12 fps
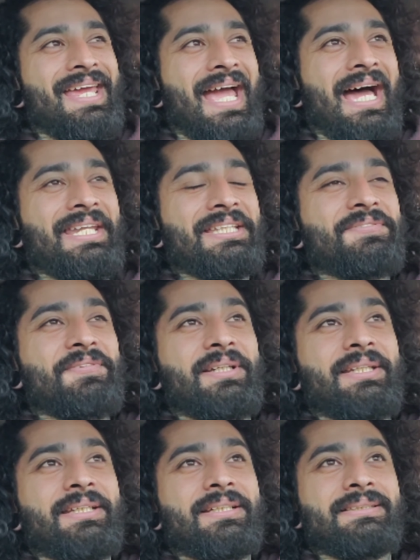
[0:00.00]
And it's
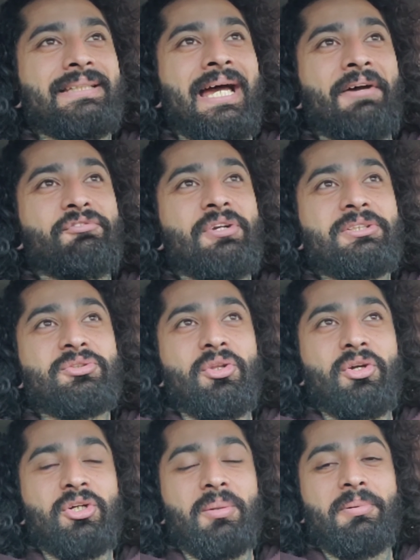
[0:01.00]
funny because after I told
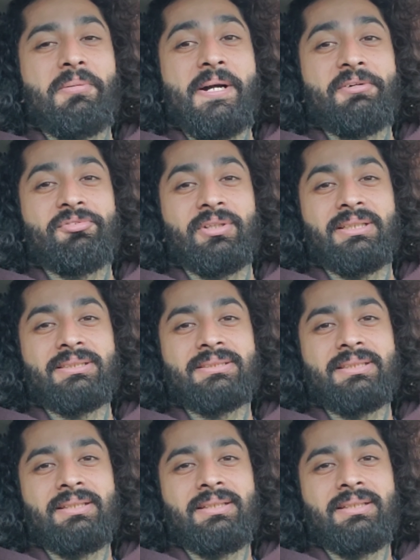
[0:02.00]
a couple of my friends